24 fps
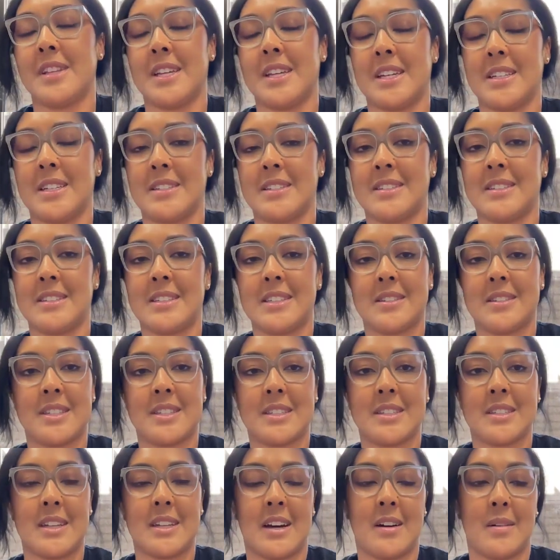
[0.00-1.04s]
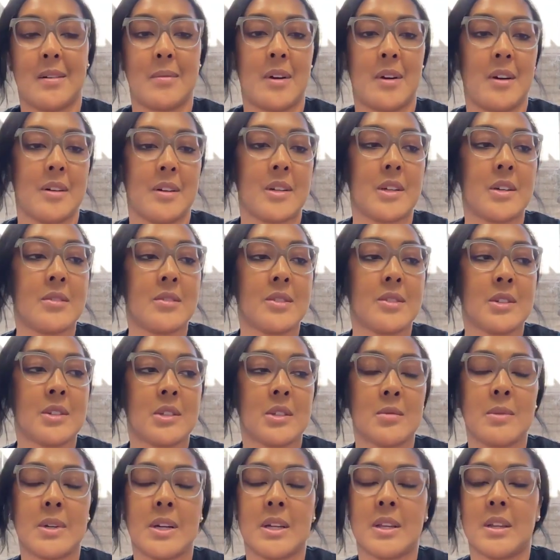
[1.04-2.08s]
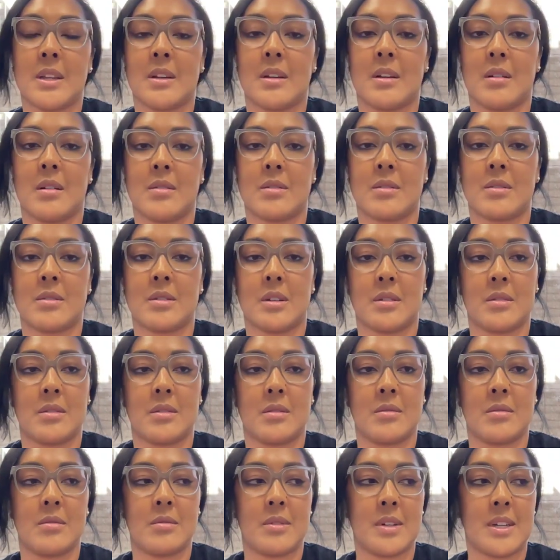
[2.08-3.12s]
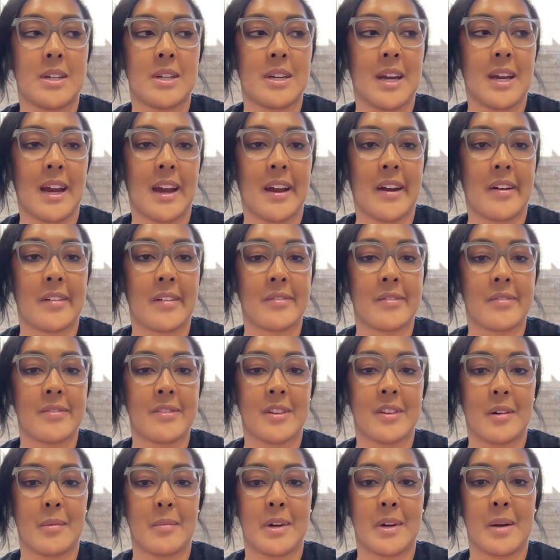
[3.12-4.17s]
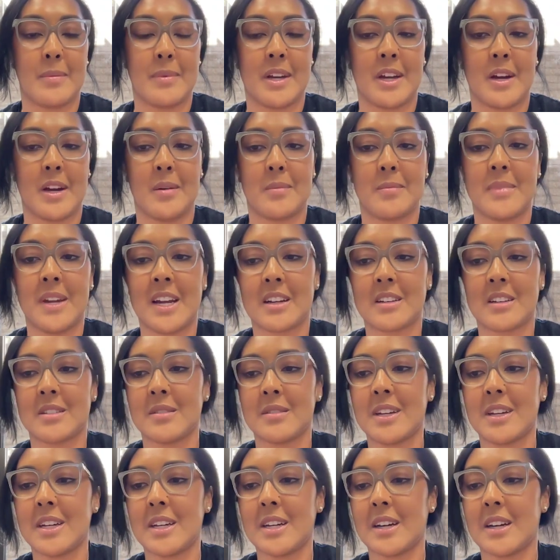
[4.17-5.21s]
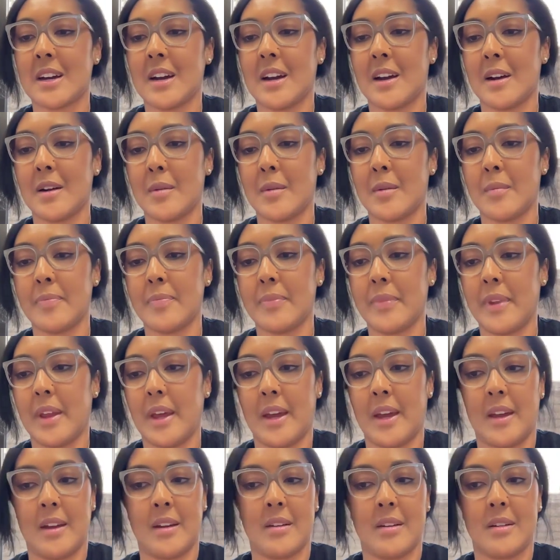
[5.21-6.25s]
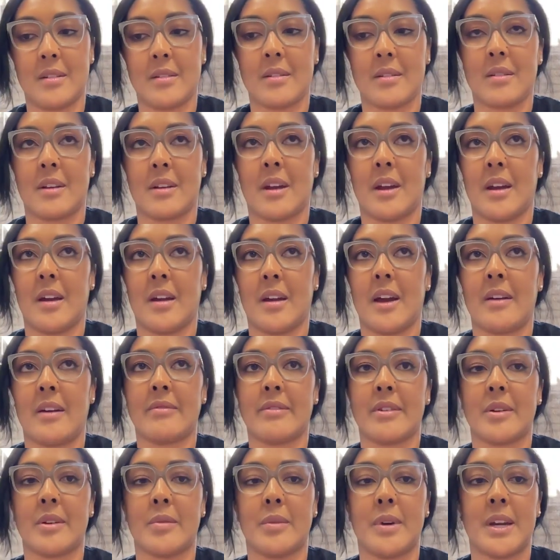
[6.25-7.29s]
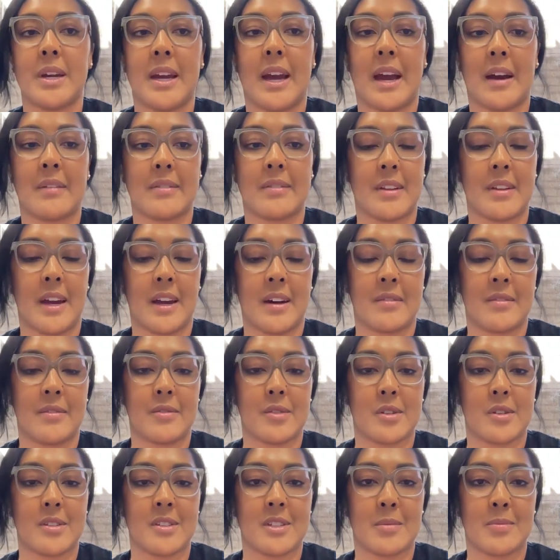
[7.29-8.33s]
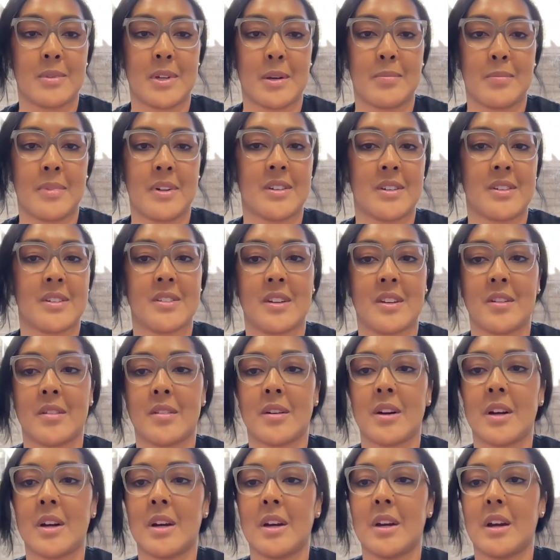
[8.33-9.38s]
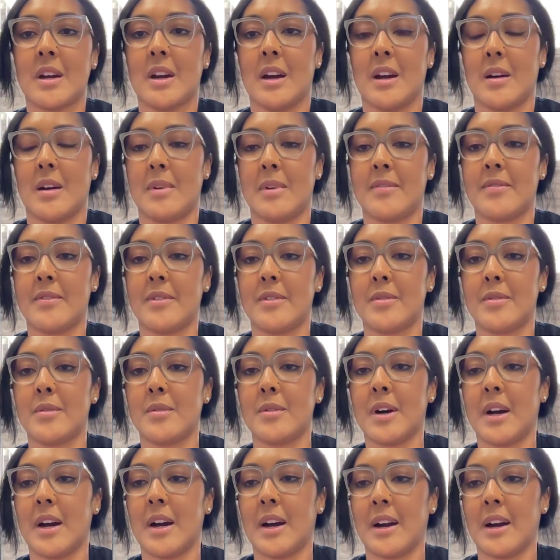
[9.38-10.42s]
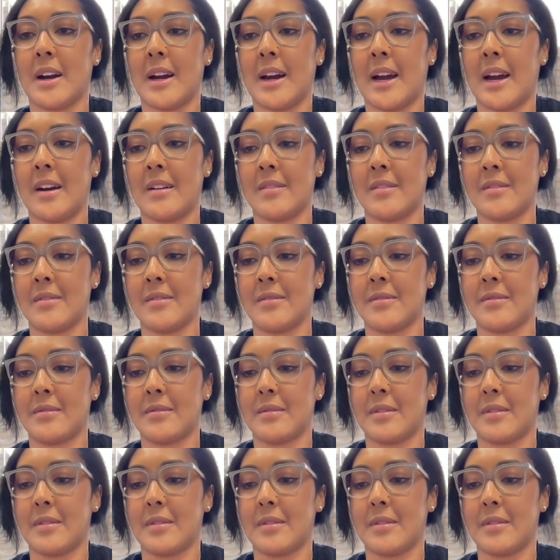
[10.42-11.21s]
this series out on YouTube. And then also we have some coming up next week um, and every week after that for September. So um, if you uh, have